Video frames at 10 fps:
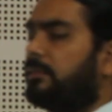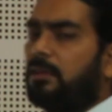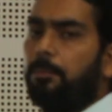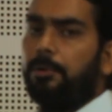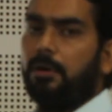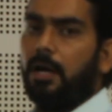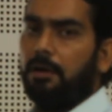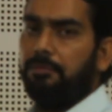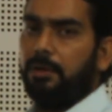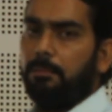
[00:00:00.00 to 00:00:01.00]
is computer
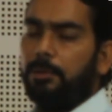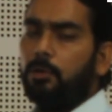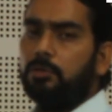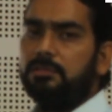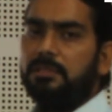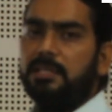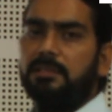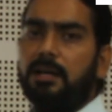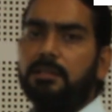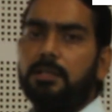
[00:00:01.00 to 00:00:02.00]
hardware, because these
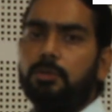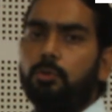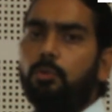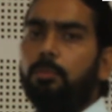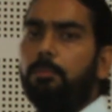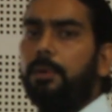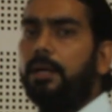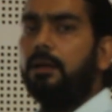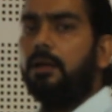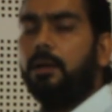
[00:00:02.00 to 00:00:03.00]
are the two
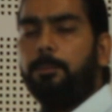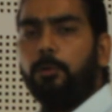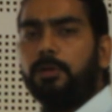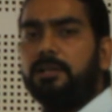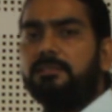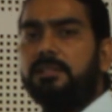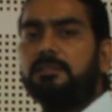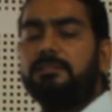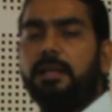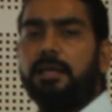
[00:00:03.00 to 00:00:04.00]
main important
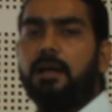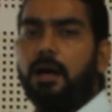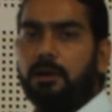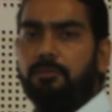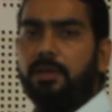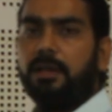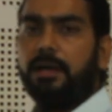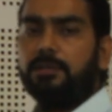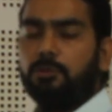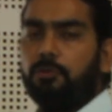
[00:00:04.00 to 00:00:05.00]
things like hardware
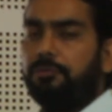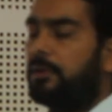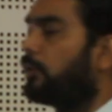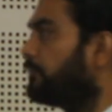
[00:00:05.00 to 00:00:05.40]
and software of